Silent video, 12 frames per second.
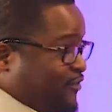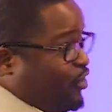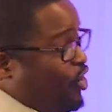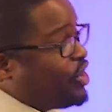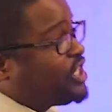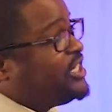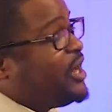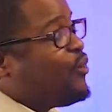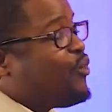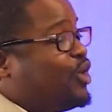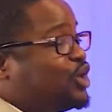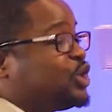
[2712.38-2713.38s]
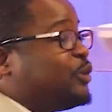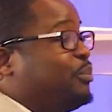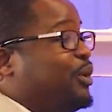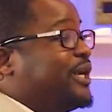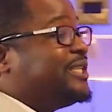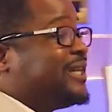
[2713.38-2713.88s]
He has forgotten that
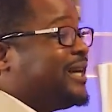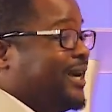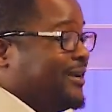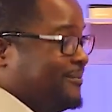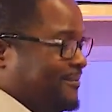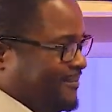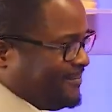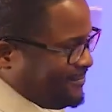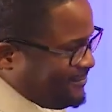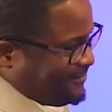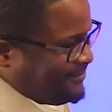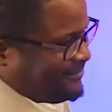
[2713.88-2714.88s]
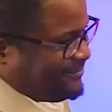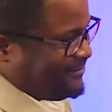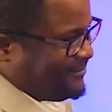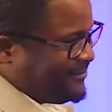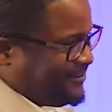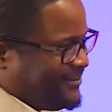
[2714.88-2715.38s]
once upon a time,
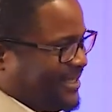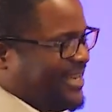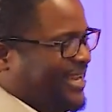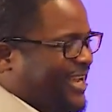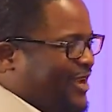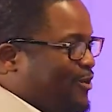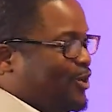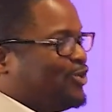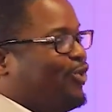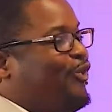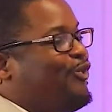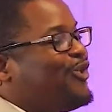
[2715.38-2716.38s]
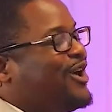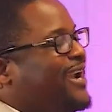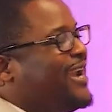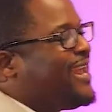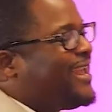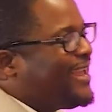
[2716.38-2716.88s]
he was
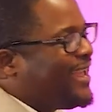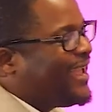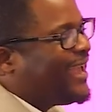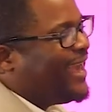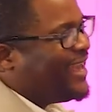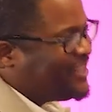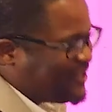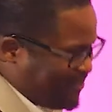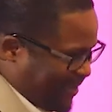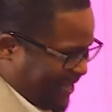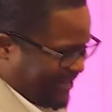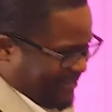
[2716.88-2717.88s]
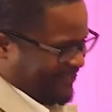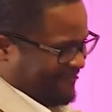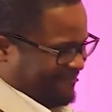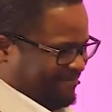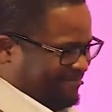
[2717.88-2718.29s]
only a headsman.